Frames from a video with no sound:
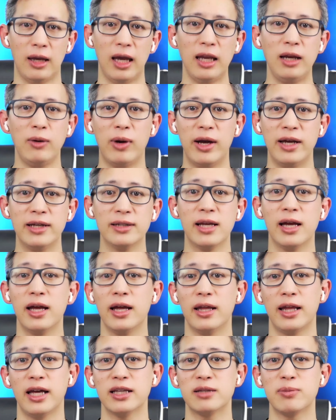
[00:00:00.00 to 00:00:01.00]
Anyways,
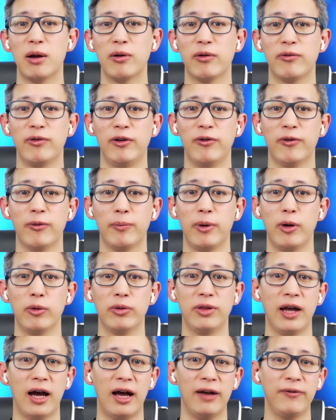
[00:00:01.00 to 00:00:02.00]
that's my review for
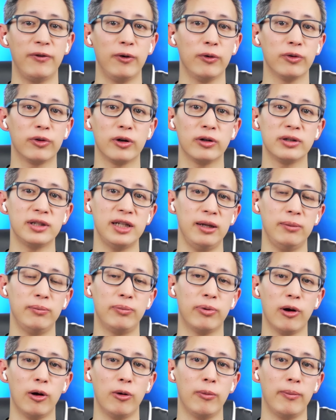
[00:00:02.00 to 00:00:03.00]
both the iPhone 13
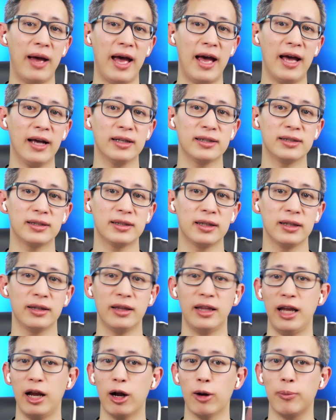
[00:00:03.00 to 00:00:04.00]
Pro Max,
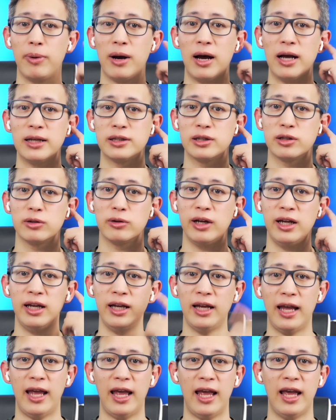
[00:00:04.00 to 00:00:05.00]
the AirPods
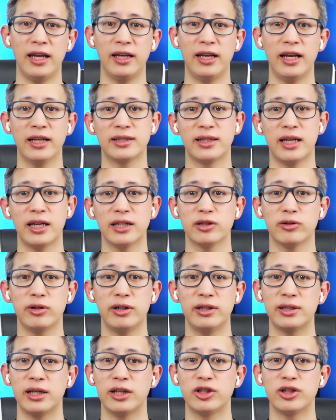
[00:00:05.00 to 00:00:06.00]
3, and
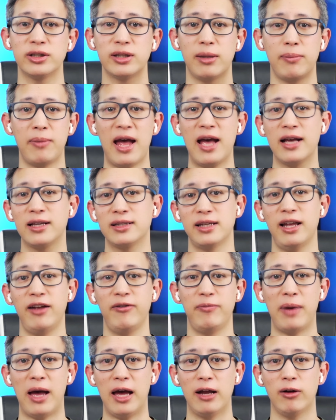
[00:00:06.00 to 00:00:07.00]
accessories such as the
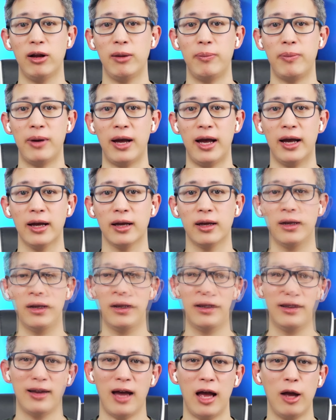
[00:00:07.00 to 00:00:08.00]
MagSafe battery pack.
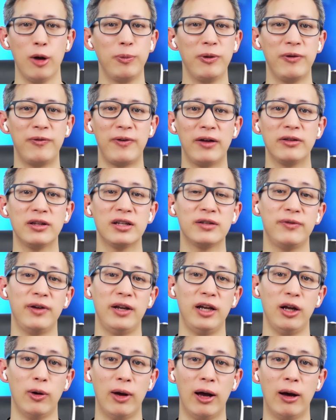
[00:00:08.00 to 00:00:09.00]
I hope you found this
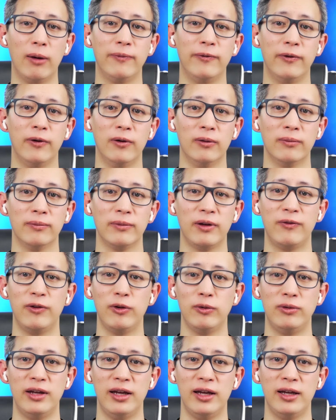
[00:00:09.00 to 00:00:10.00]
video helpful. If
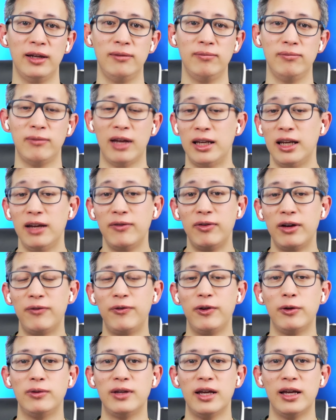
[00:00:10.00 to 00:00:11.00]
you did, and even
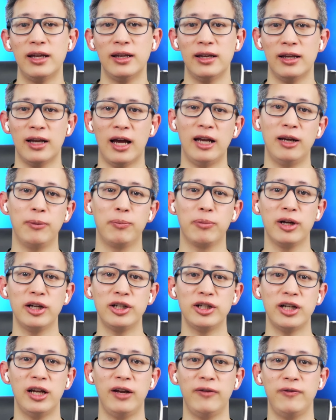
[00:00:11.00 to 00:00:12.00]
if you didn't, I'd
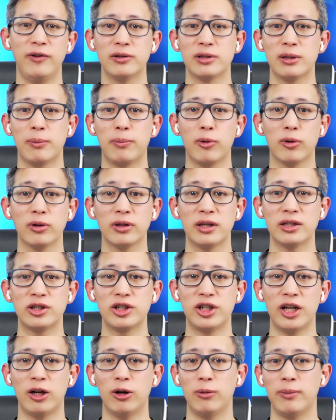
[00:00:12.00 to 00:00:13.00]
appreciate if you support this
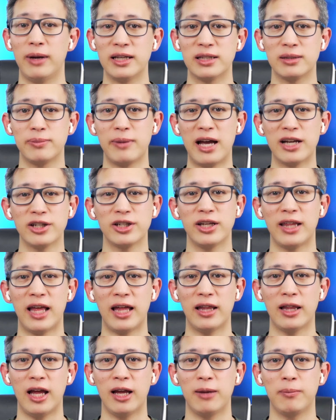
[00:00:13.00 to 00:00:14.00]
channel by smashing
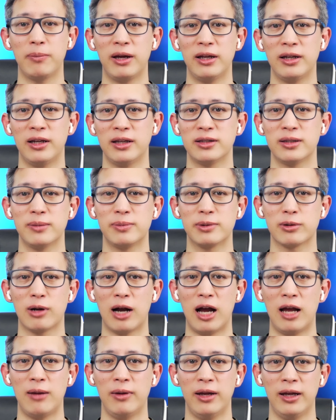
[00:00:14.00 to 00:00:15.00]
that like button and
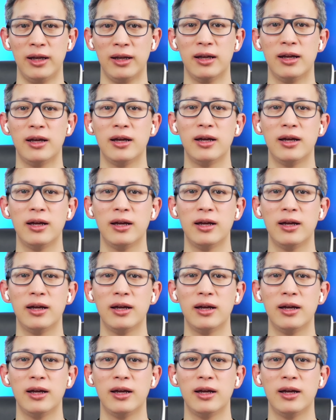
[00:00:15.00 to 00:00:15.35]
subscribing.